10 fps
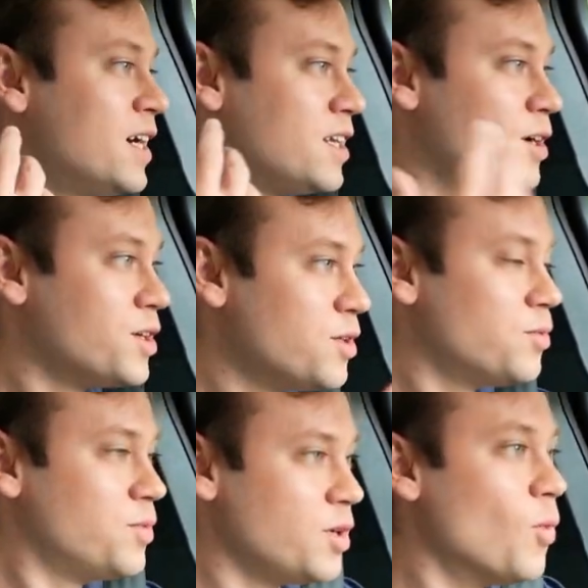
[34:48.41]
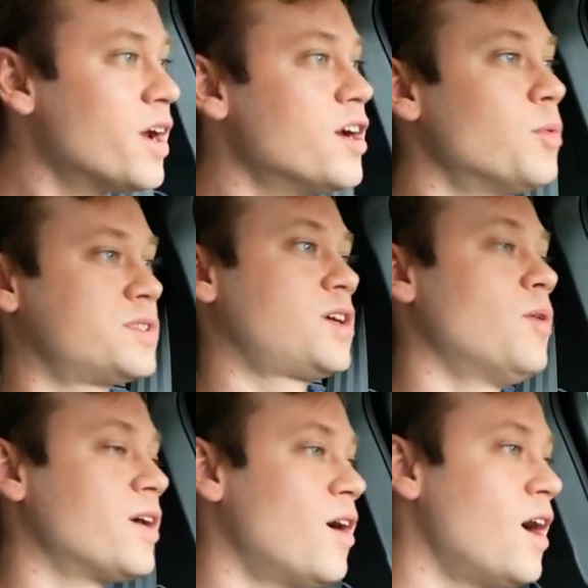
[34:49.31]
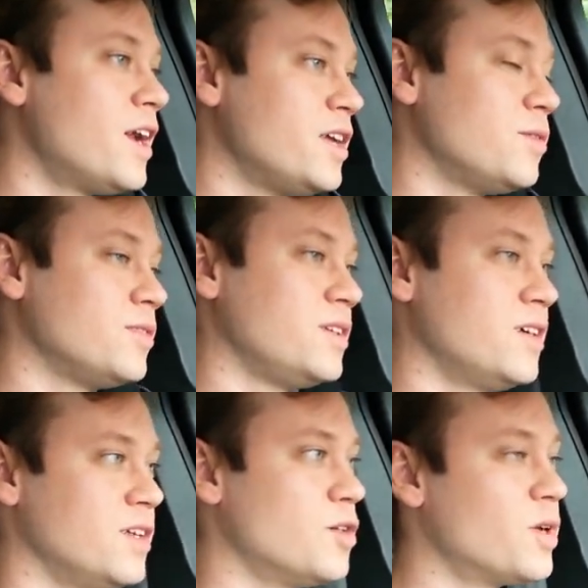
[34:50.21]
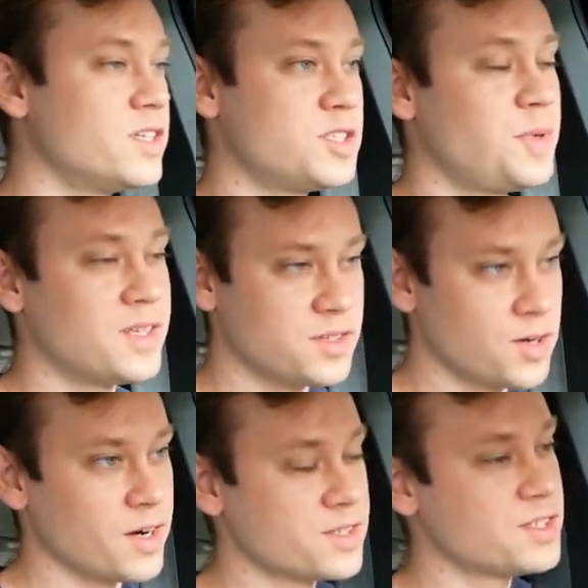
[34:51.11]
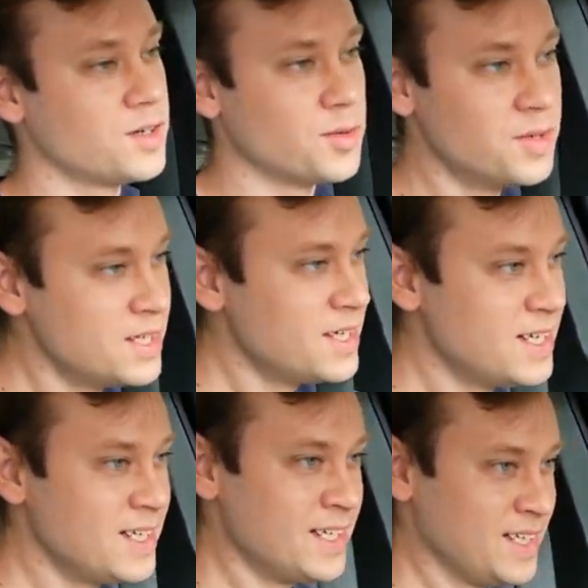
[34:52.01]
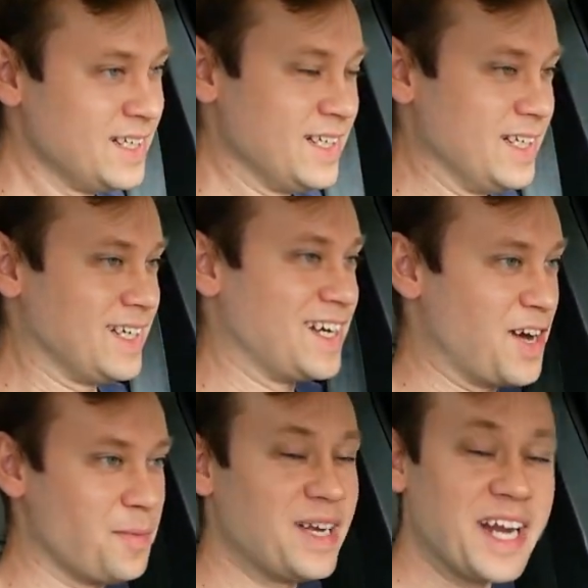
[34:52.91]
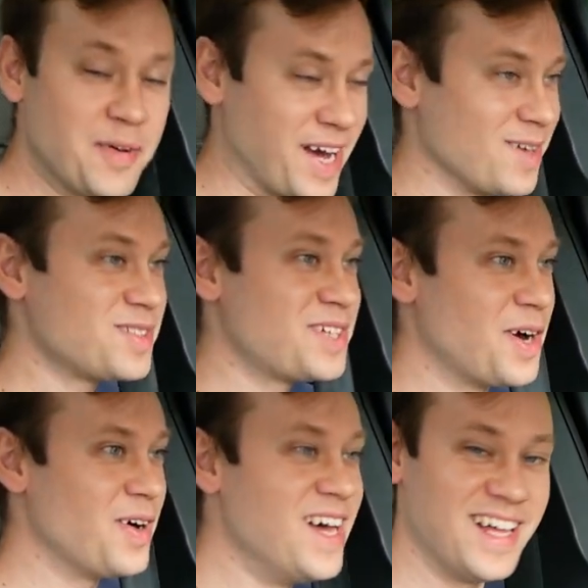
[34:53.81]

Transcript: You know, you you want to know what's going on. You you know don't want to just be in the dark. So. You know, but anyway, so